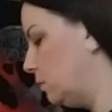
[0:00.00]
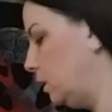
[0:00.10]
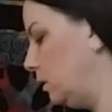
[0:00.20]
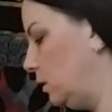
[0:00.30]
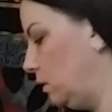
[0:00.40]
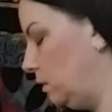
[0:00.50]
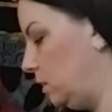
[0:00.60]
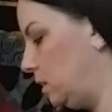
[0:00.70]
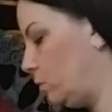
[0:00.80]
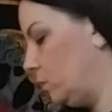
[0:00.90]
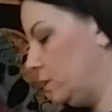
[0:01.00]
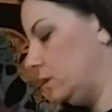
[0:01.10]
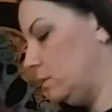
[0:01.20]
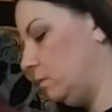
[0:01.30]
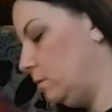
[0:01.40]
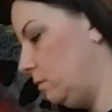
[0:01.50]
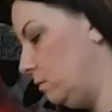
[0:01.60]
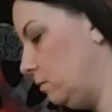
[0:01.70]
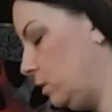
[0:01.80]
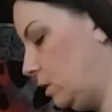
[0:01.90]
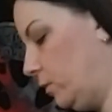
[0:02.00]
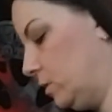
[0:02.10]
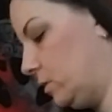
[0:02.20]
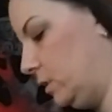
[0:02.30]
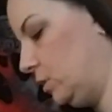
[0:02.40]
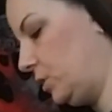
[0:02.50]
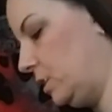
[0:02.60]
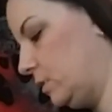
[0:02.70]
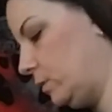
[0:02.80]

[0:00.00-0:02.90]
Okay. Any more of the universal energies?